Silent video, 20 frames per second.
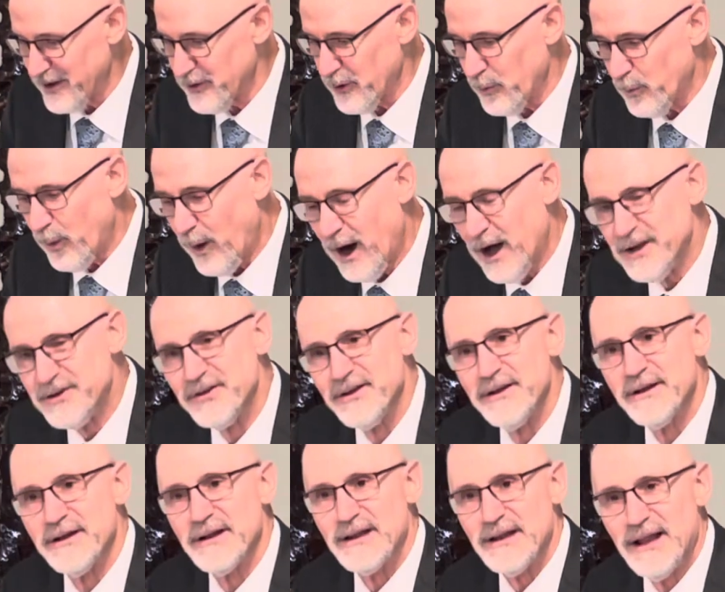on the
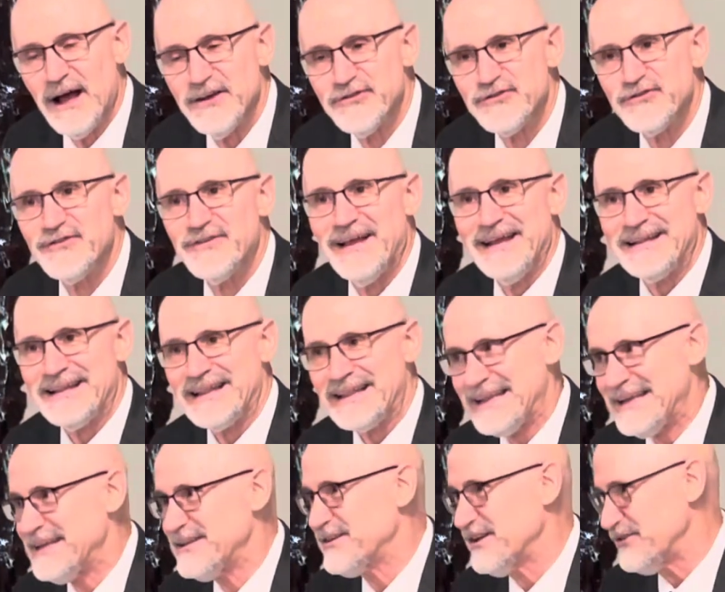wanton lusts that
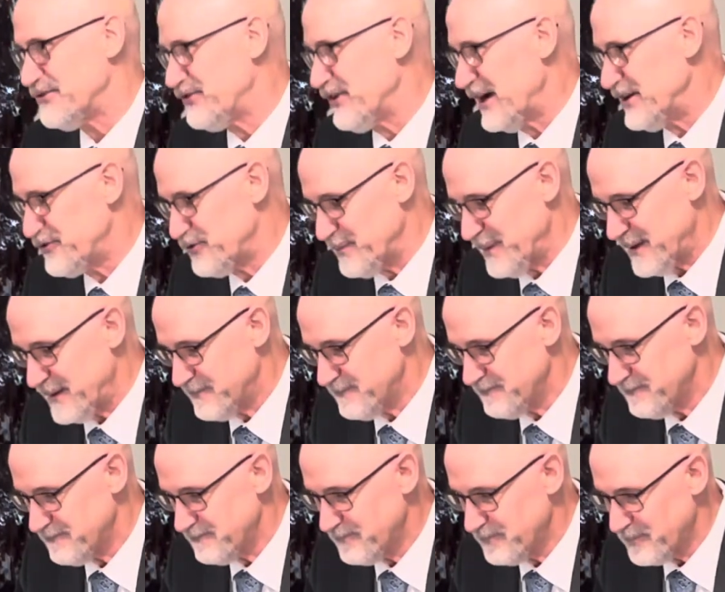lead to judgment.
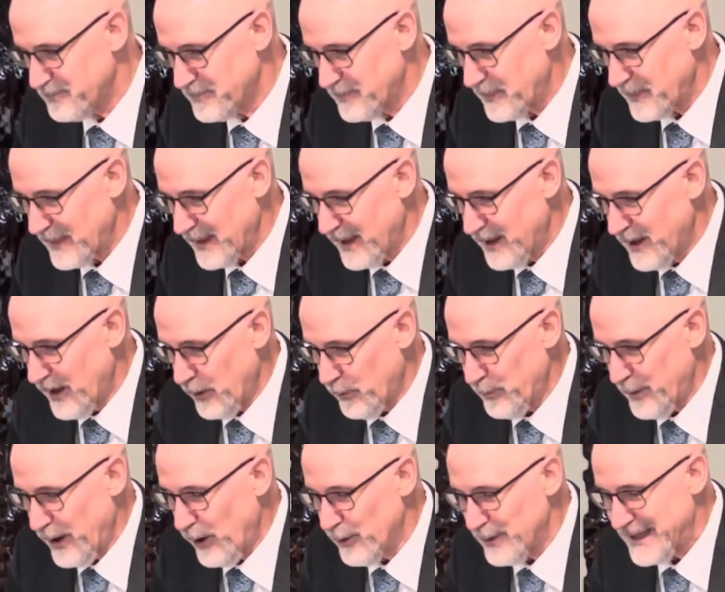And
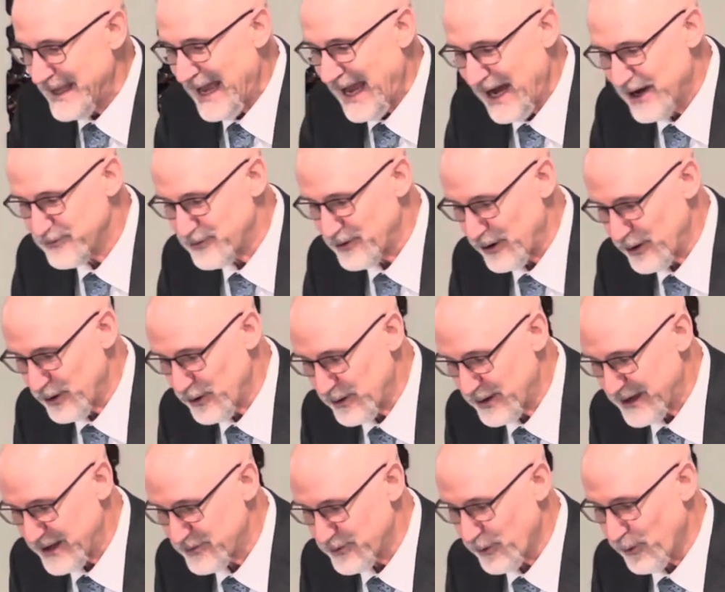we only have to
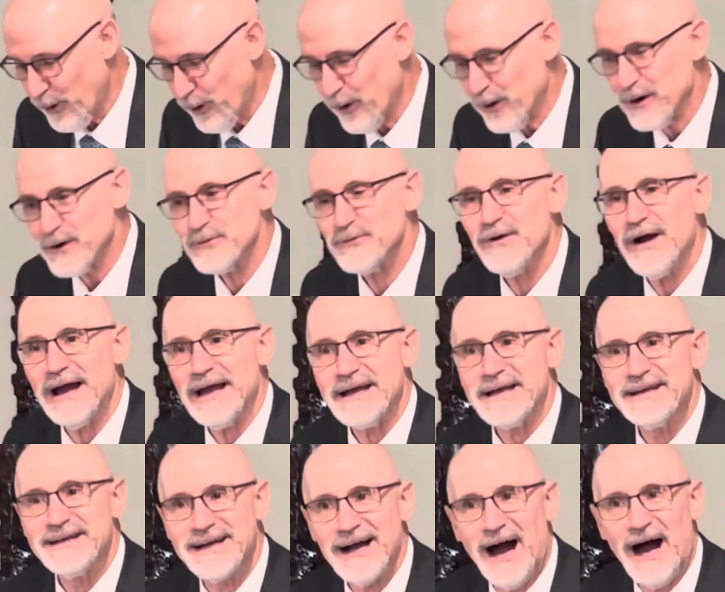look at the
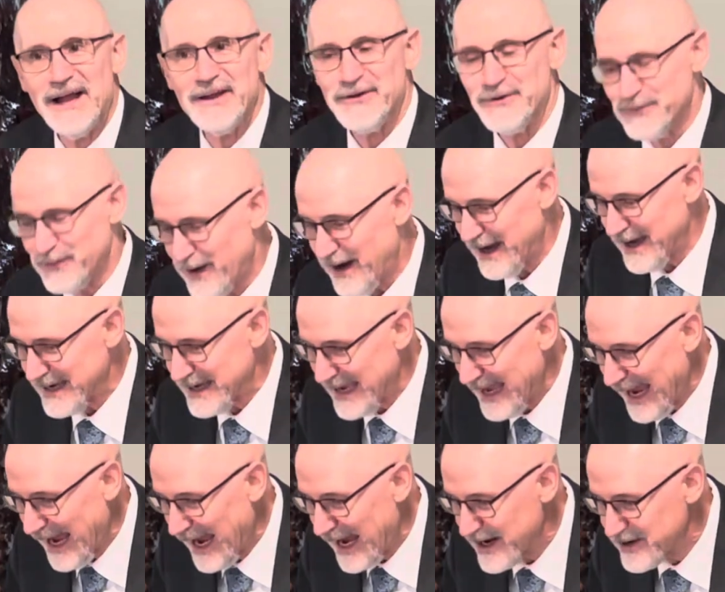horrifying, God-defying
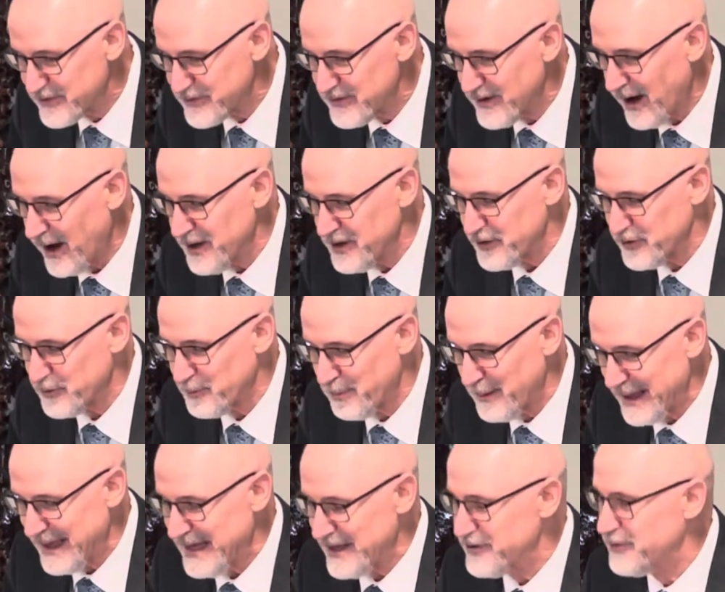acts on
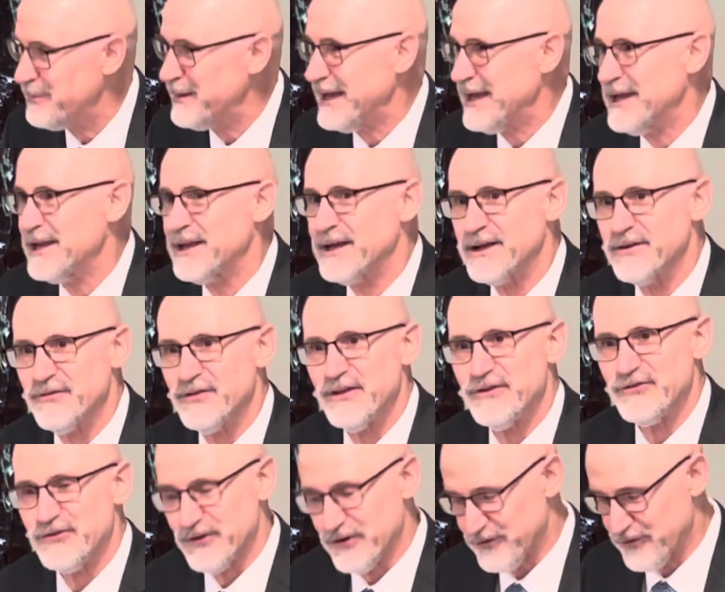display at the beginning of
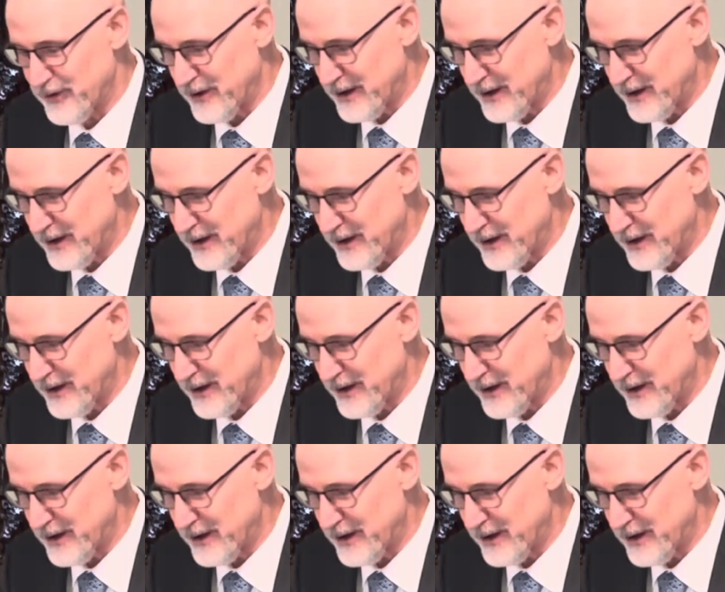this year's